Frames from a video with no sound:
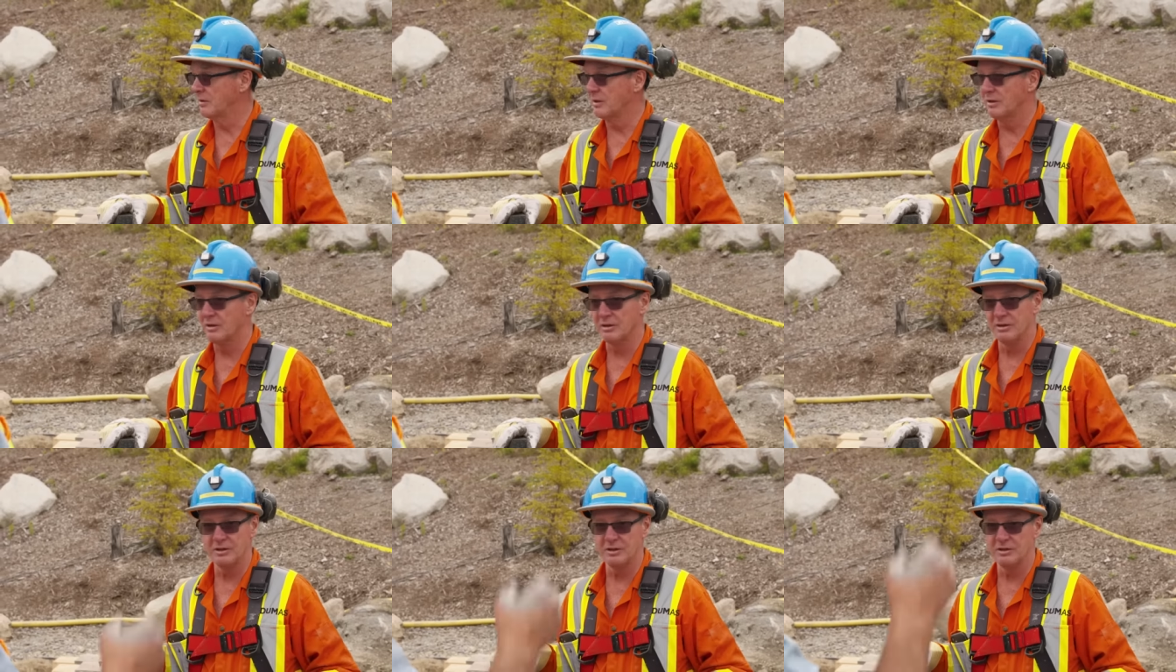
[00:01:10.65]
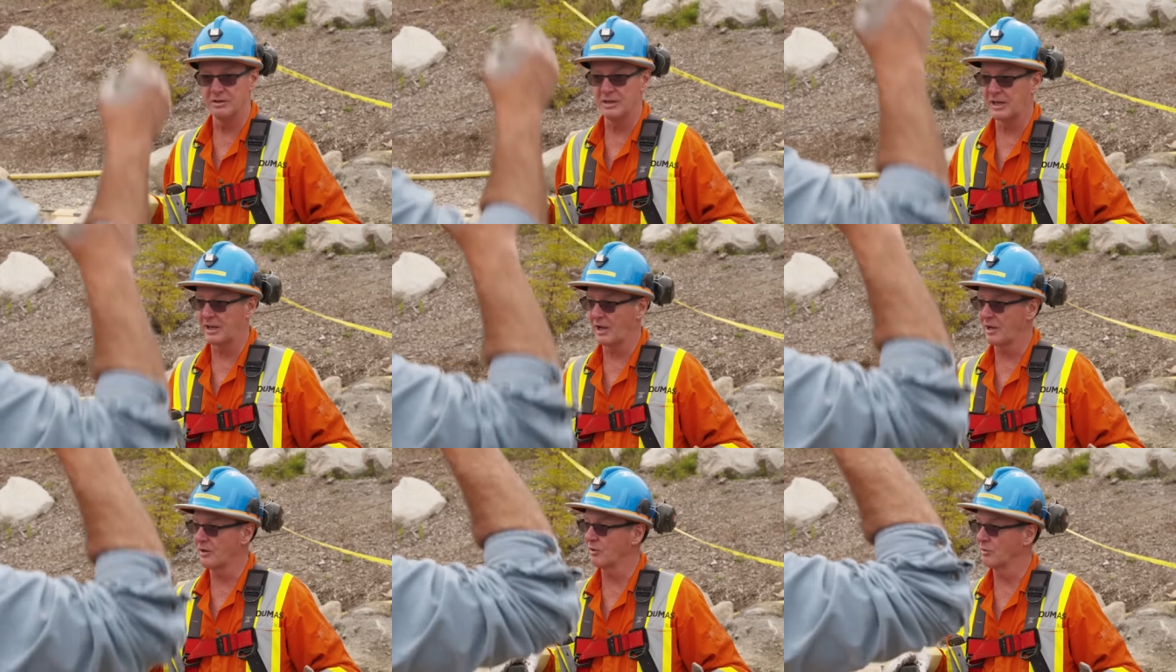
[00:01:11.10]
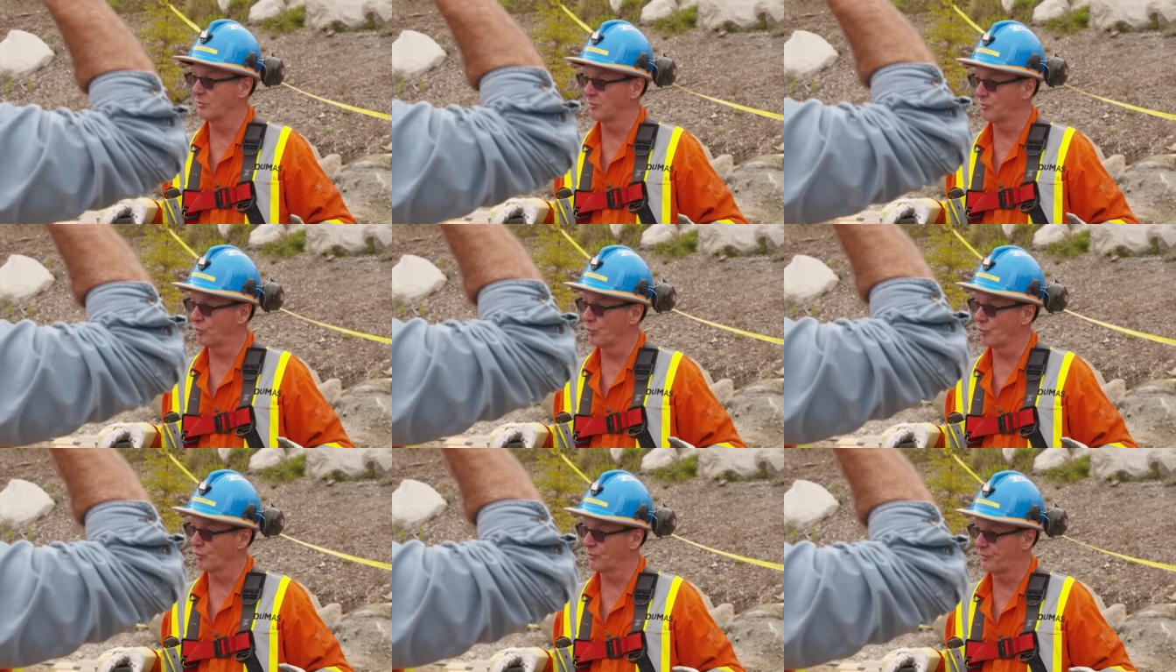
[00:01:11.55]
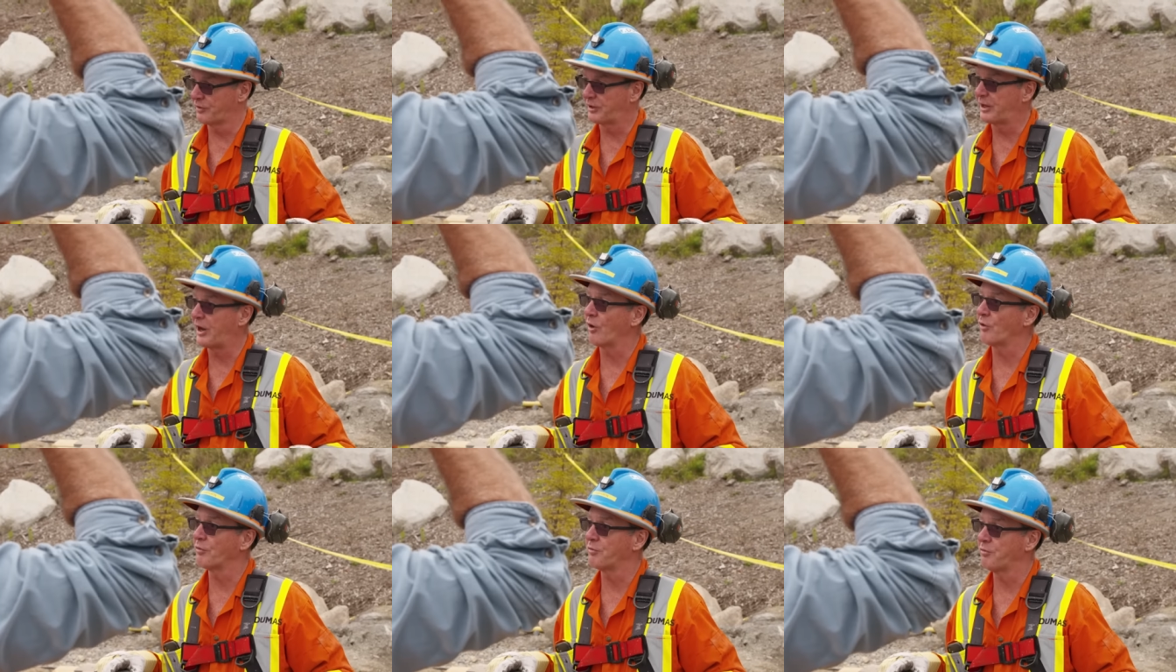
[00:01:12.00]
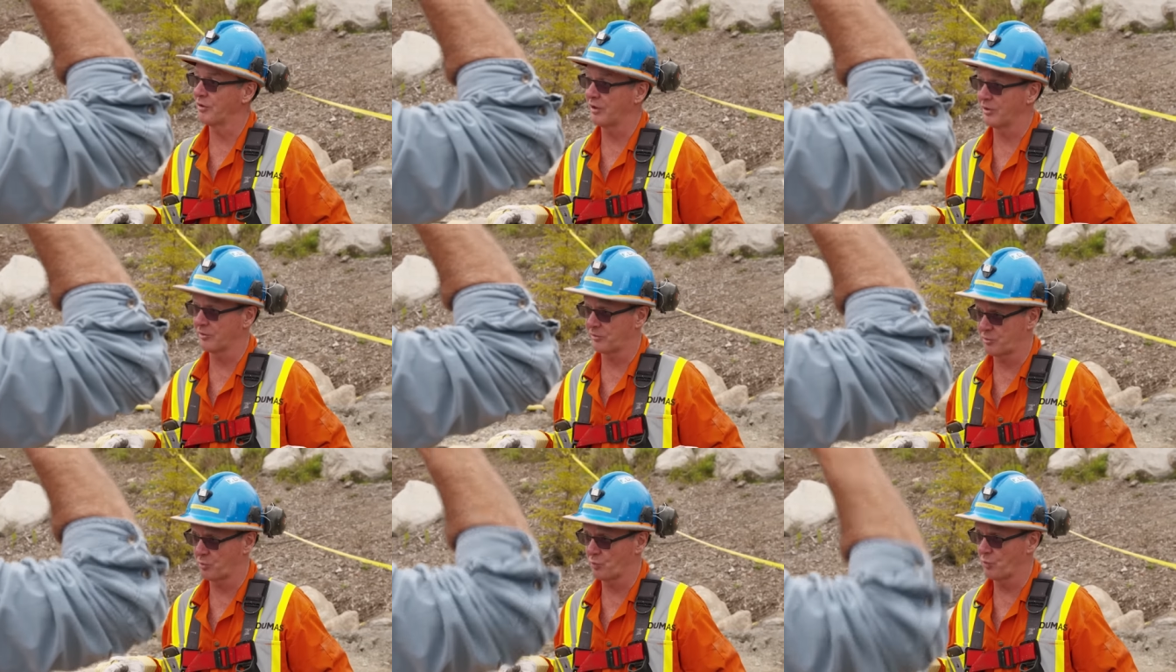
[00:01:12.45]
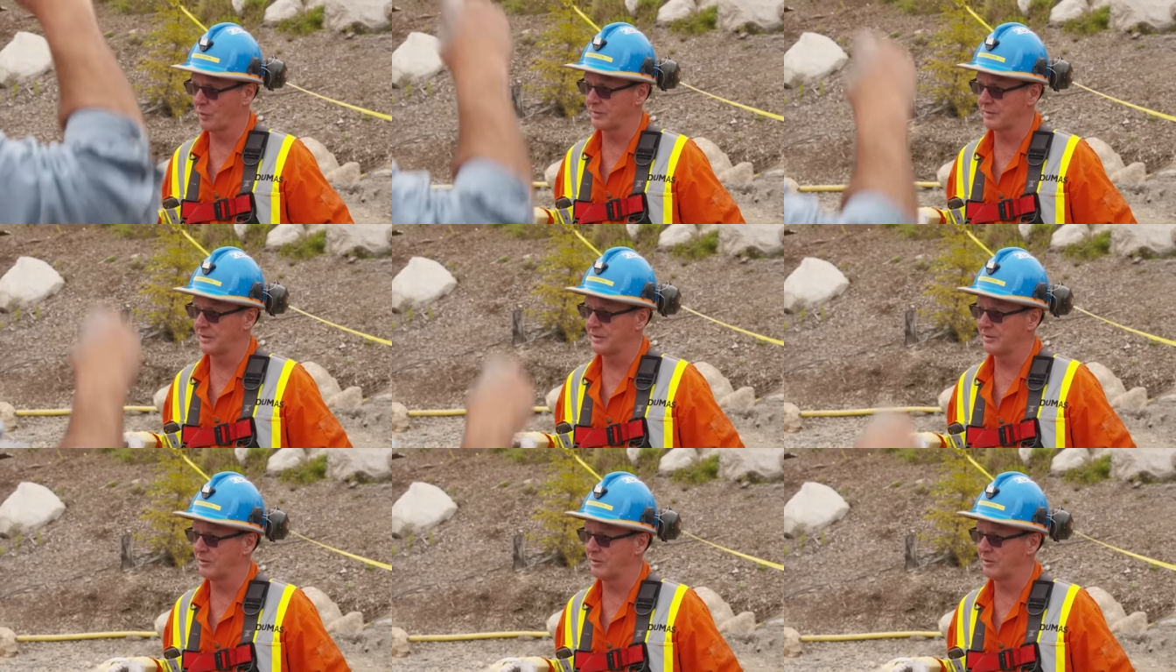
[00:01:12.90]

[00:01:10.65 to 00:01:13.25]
they, they kind of were careful as to what they